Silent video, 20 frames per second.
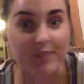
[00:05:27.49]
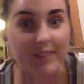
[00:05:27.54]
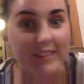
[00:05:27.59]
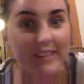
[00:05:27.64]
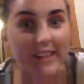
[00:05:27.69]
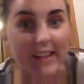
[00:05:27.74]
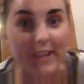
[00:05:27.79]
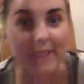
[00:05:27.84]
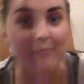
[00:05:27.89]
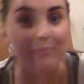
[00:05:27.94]

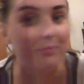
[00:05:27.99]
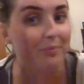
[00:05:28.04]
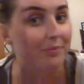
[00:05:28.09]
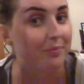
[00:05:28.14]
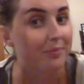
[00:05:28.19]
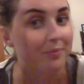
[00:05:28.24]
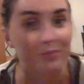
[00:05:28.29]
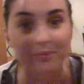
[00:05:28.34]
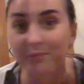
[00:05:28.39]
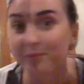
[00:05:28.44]
See?
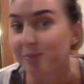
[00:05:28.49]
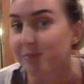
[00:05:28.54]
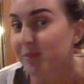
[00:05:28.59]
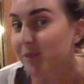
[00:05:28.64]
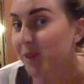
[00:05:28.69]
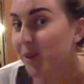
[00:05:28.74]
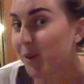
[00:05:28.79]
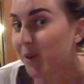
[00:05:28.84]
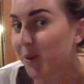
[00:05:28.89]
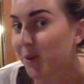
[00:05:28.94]

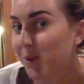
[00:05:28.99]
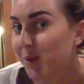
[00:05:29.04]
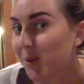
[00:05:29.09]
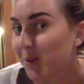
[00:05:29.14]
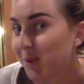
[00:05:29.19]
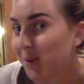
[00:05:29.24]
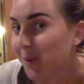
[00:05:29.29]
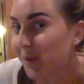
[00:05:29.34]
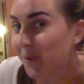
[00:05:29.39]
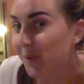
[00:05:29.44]

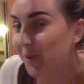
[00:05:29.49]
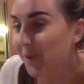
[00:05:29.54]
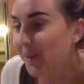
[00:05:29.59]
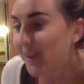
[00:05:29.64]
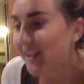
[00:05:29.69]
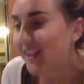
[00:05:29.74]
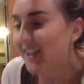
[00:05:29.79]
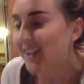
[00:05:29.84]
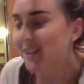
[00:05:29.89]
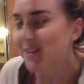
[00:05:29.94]
Cool.
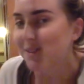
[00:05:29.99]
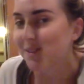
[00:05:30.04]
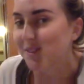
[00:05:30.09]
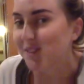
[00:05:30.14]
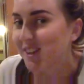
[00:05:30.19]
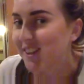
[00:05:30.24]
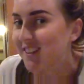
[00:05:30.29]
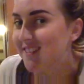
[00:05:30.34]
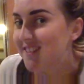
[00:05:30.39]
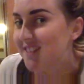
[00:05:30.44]
That's what
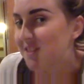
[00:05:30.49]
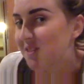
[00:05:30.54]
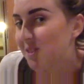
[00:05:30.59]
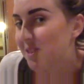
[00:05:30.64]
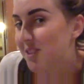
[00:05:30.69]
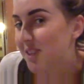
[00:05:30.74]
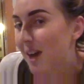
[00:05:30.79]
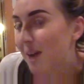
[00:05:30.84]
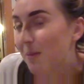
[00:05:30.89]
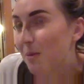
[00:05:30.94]
Rocky says all
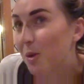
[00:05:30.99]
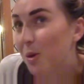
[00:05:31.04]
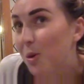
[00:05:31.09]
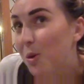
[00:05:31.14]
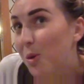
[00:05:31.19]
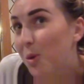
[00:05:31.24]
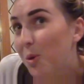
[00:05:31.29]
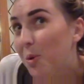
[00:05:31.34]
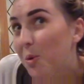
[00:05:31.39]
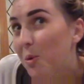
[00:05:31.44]
the time.
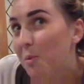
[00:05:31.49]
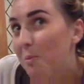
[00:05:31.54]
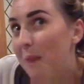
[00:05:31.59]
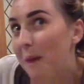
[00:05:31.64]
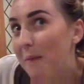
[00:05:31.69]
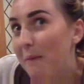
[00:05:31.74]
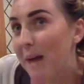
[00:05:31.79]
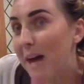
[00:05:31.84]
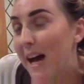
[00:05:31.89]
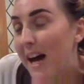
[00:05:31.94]
Cool,
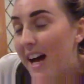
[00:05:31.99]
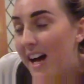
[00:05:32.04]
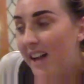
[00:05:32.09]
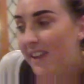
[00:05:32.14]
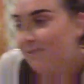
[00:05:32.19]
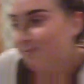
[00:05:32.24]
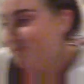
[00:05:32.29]
mama.